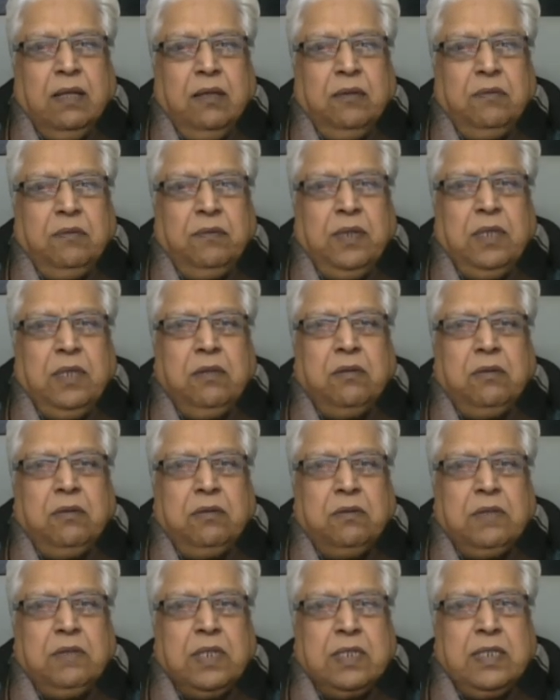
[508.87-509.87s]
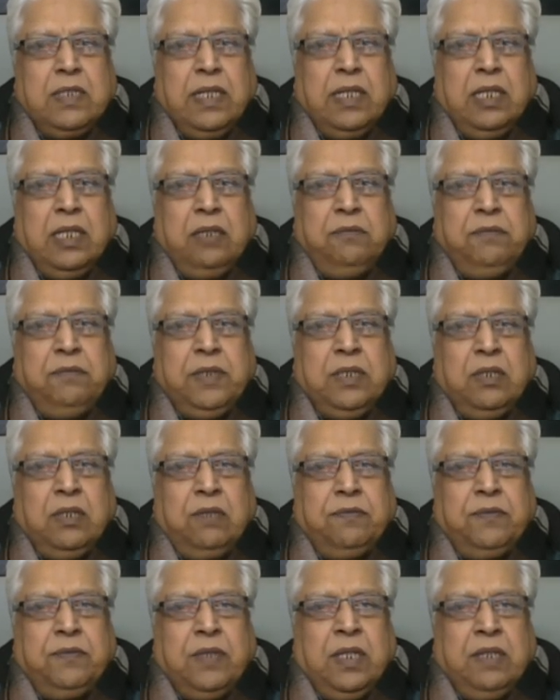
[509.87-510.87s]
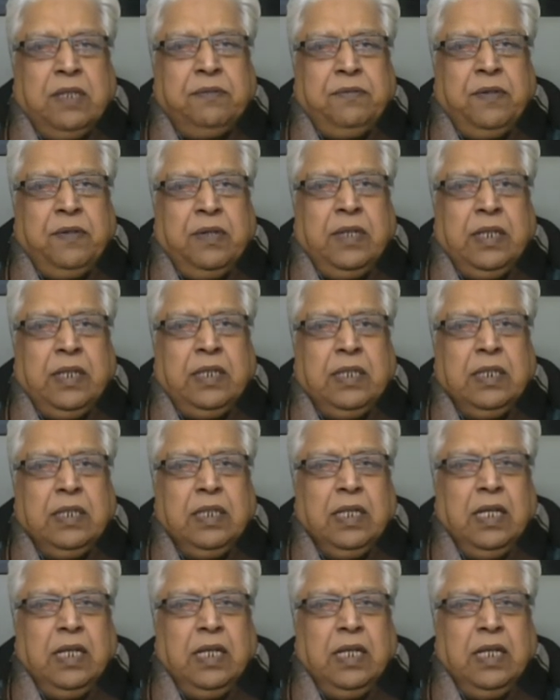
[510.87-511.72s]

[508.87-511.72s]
We'll go to the second week of typhoid,